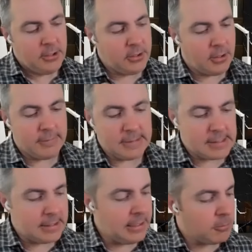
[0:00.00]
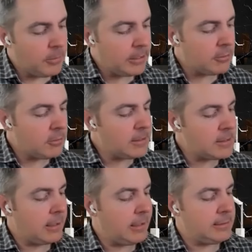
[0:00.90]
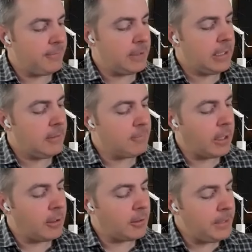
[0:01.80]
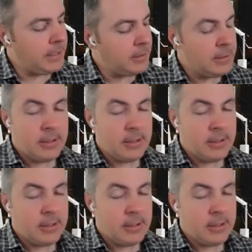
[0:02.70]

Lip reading: You're obviously in a rigorous scientific environment.